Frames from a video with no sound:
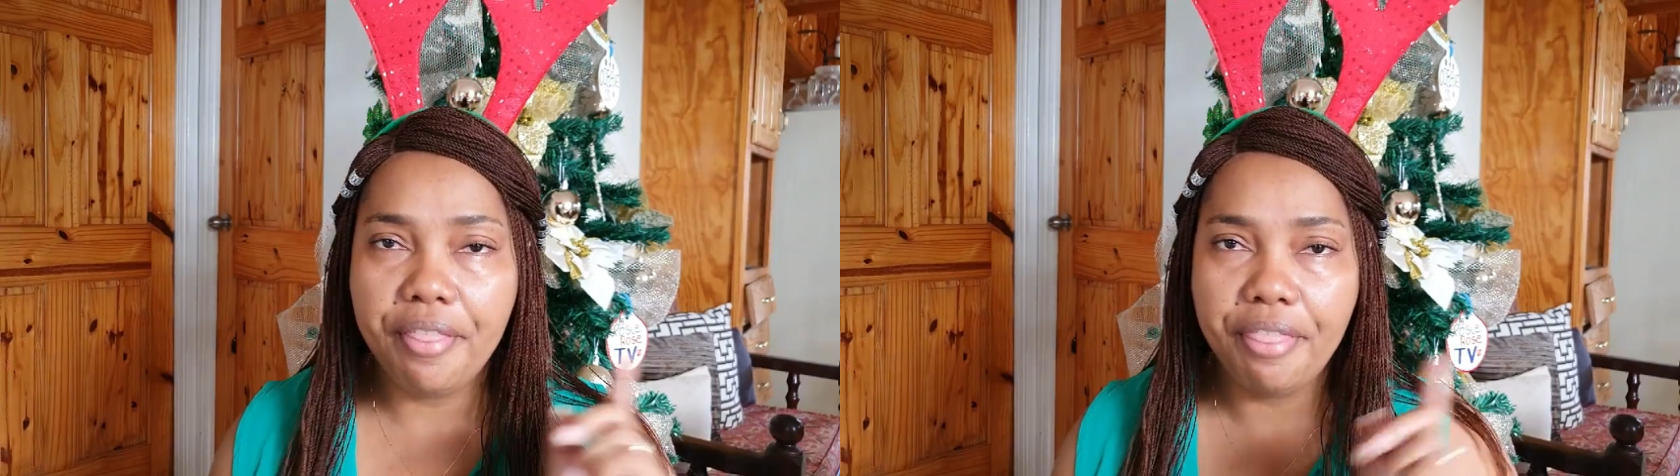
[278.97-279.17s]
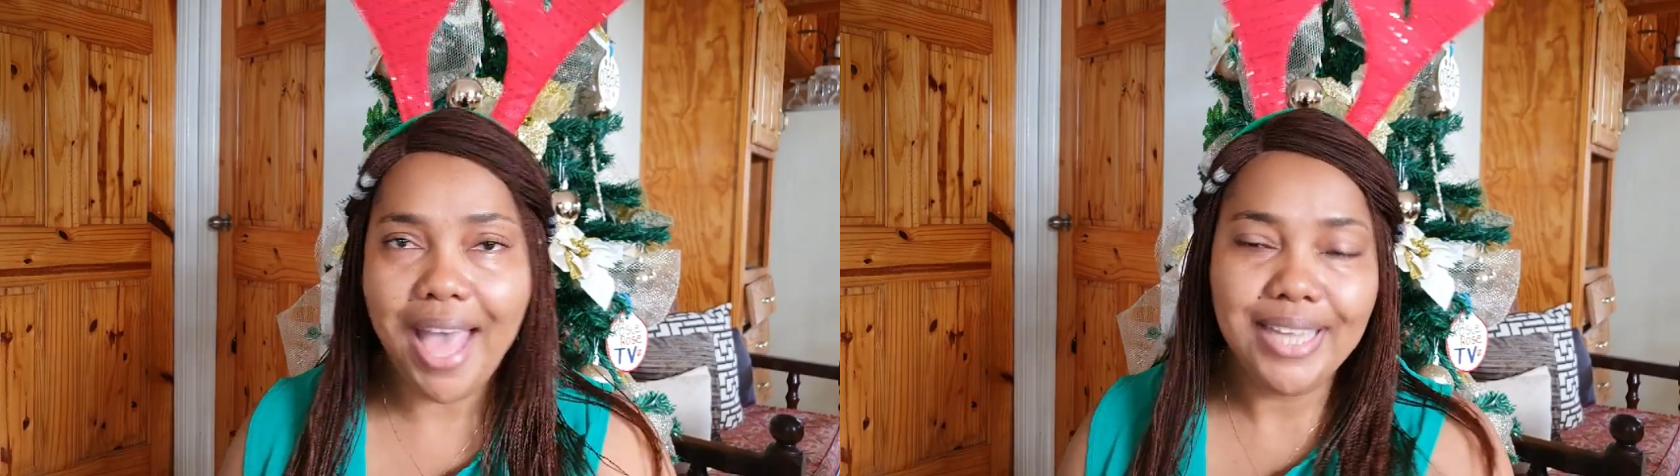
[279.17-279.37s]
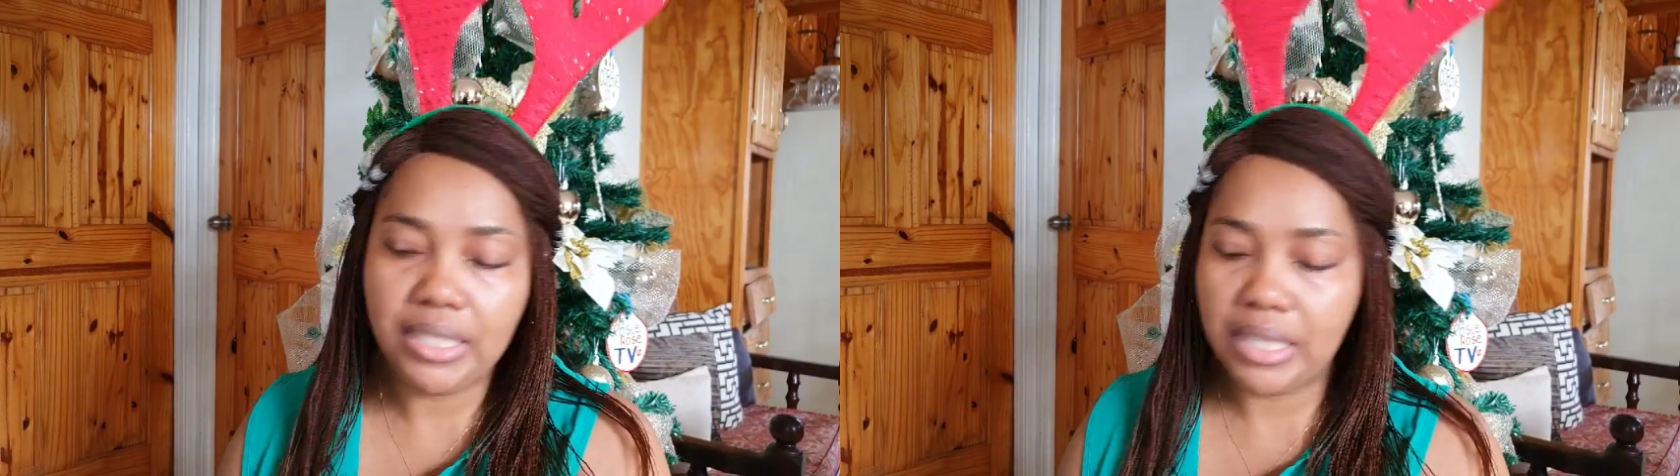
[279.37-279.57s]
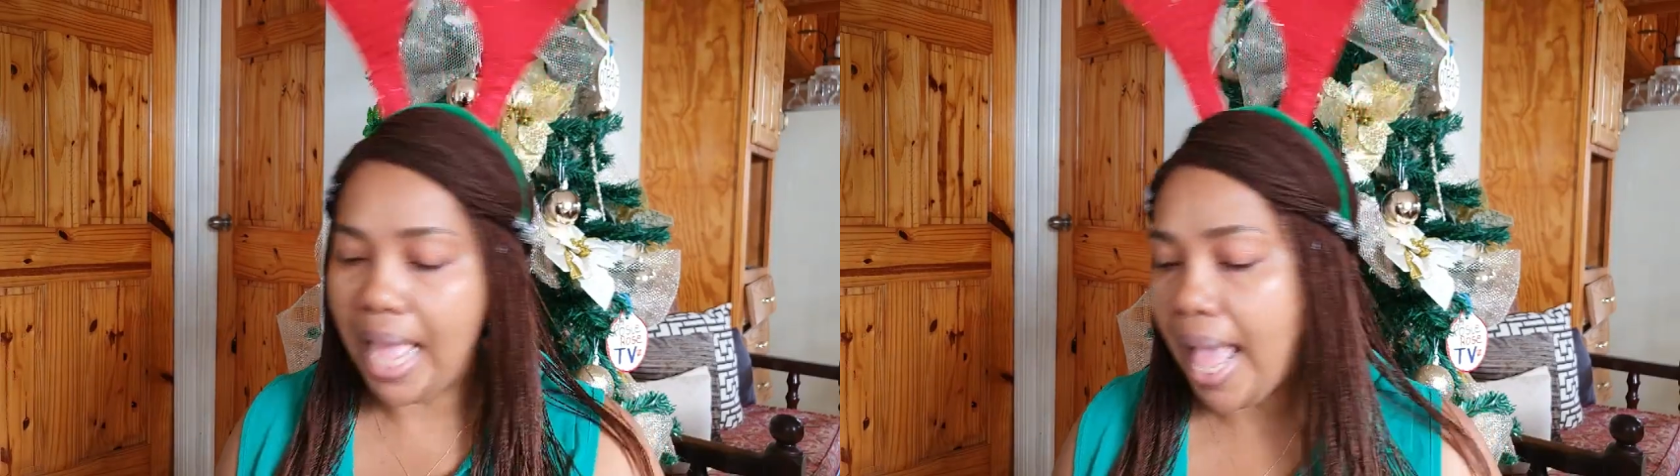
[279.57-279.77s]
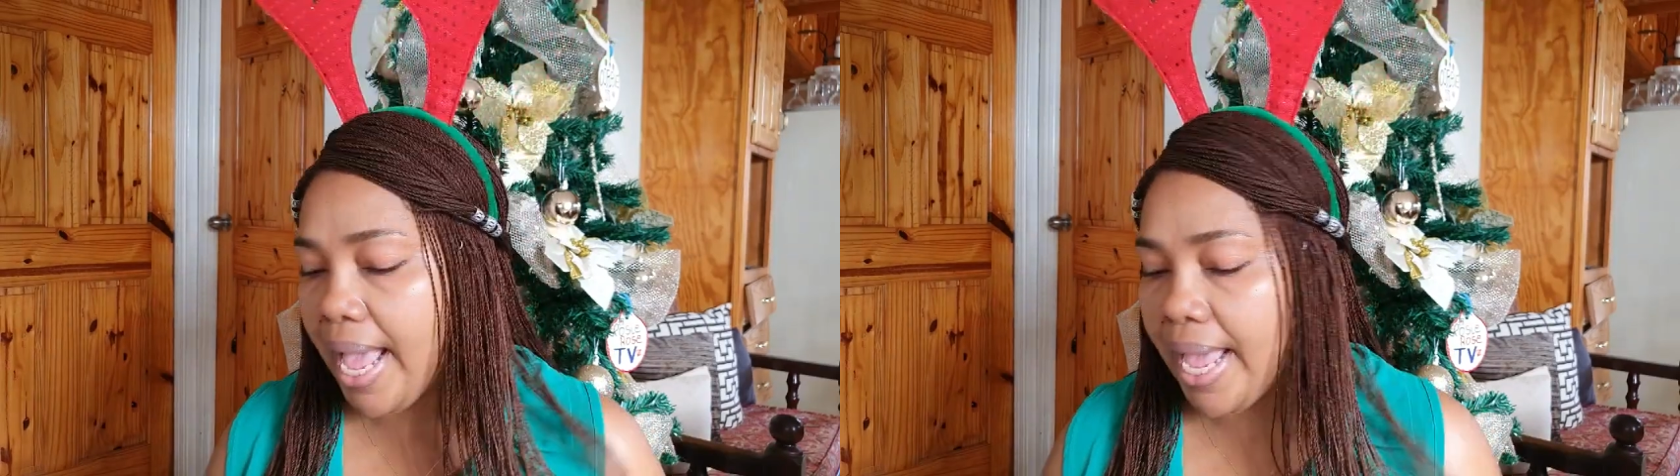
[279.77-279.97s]
that,
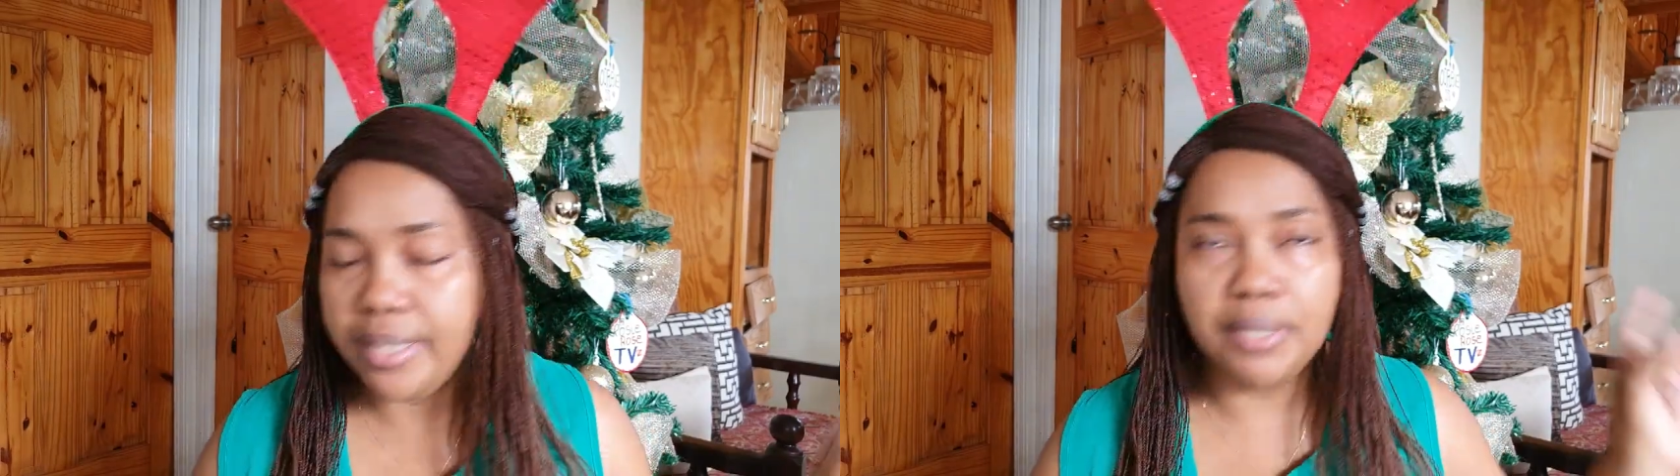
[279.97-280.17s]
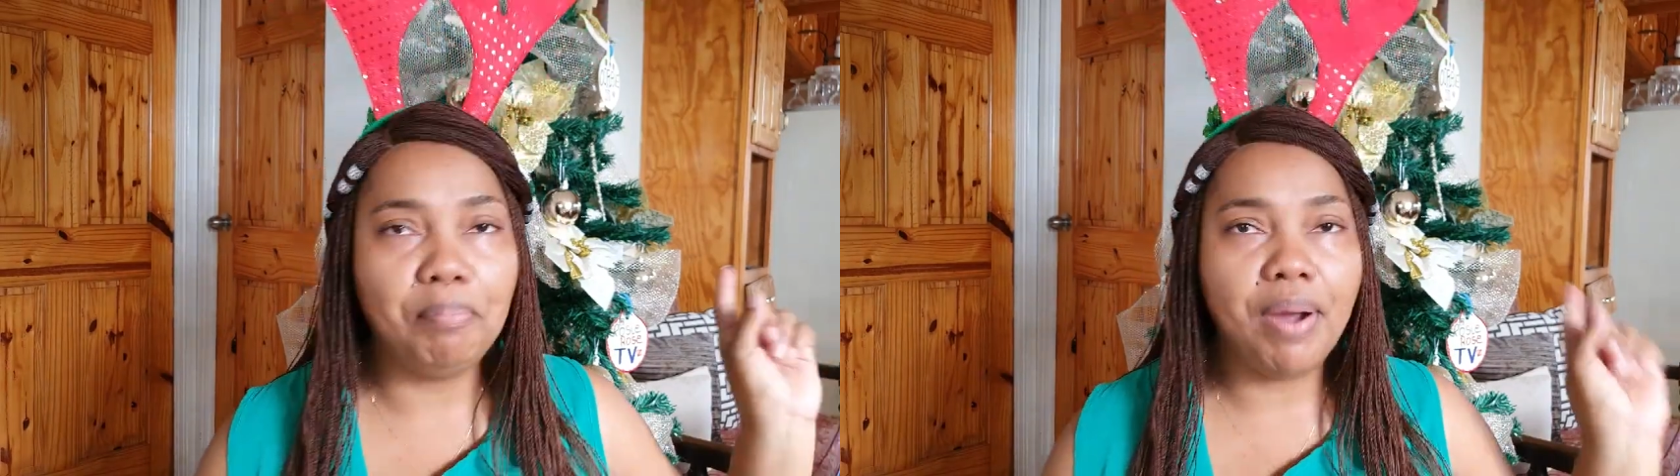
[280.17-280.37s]
guys.